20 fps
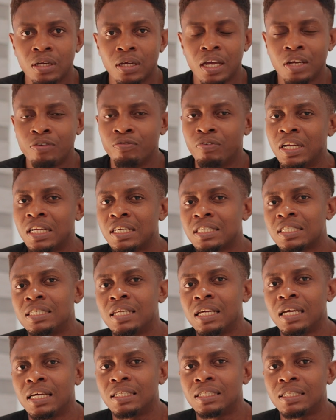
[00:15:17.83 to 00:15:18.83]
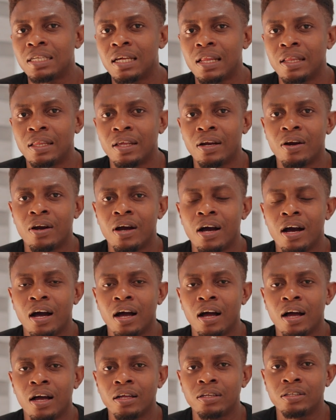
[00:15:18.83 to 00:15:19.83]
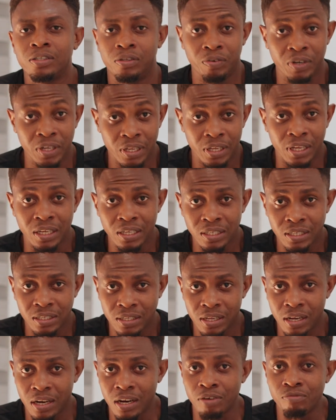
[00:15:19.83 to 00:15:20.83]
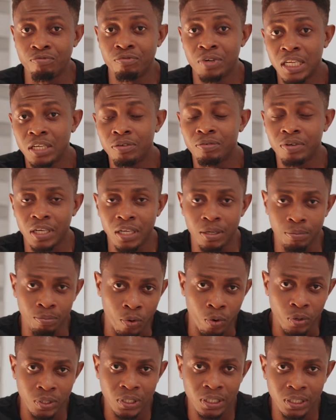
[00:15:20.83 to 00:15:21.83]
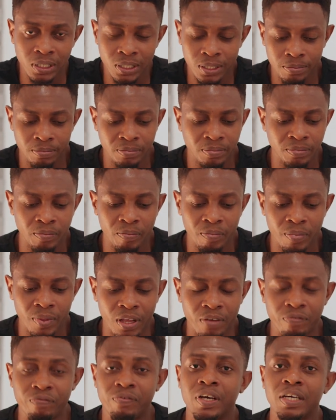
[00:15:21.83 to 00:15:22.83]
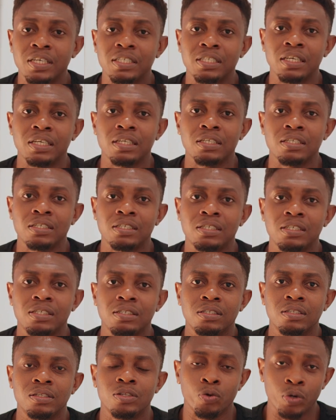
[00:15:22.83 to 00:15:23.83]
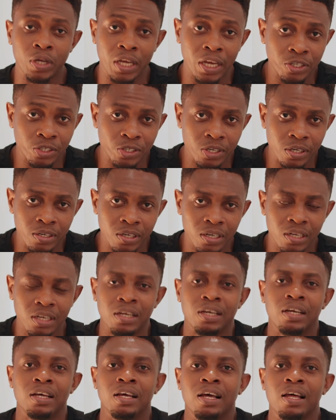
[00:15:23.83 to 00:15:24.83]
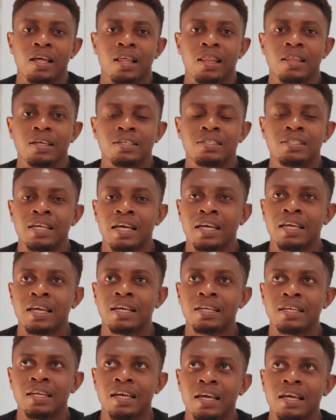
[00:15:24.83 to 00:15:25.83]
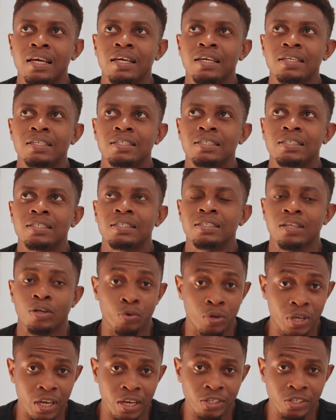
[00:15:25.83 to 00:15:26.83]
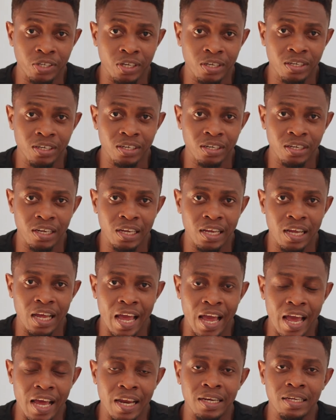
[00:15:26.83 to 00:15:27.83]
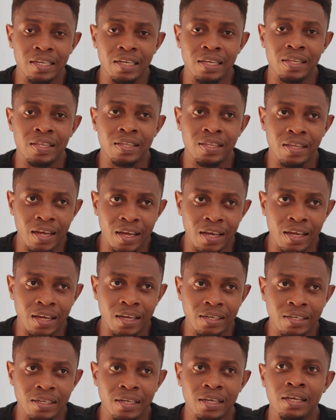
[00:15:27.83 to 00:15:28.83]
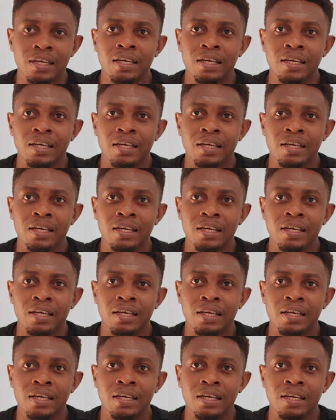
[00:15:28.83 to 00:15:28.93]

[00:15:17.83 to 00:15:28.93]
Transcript: In real estate, there are three things that are really, really important. The first is location, the second is location, and the third